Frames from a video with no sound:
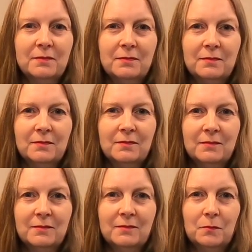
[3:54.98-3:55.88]

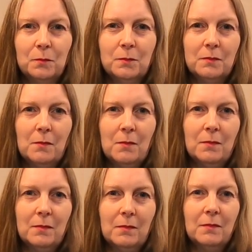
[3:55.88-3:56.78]

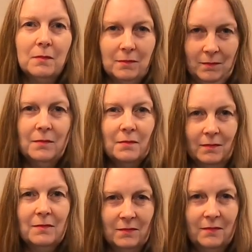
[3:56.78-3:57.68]

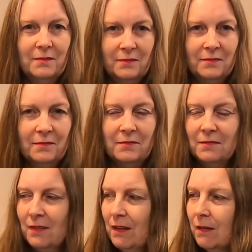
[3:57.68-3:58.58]

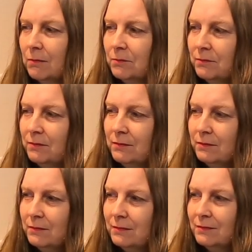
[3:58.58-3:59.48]

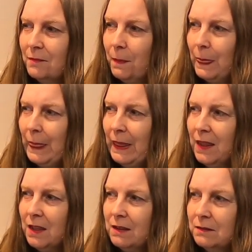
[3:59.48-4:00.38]

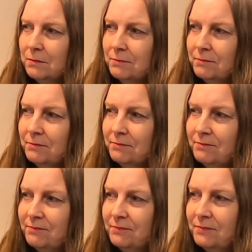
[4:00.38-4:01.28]

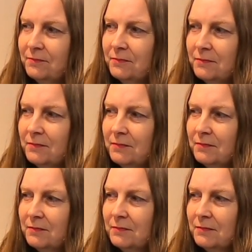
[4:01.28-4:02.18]

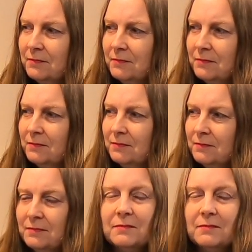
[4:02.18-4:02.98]
[no speech]